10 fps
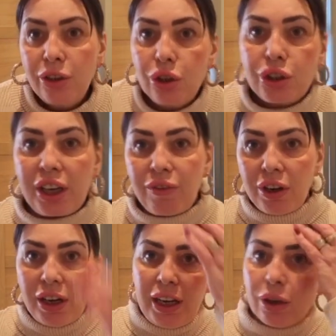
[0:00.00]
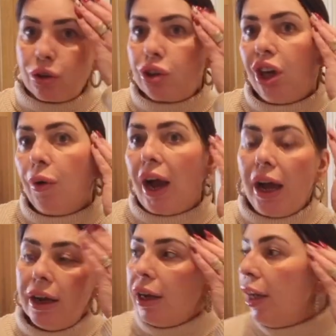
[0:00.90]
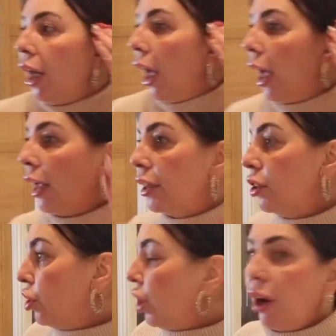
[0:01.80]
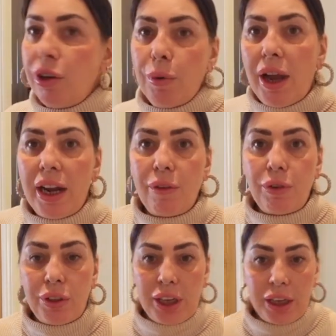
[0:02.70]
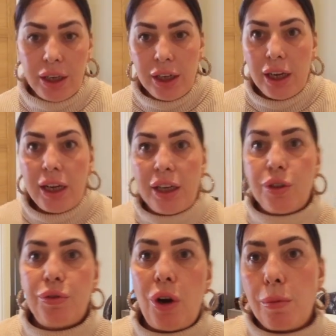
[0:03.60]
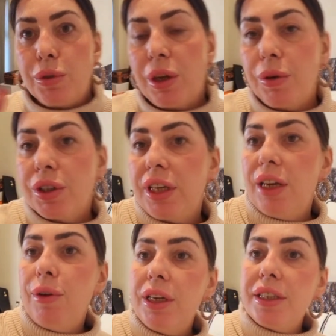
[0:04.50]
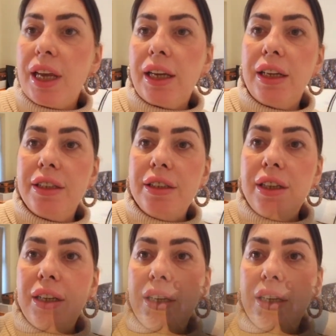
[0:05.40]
just give you a little tour and show you where everything is from. So I'll see you in a second.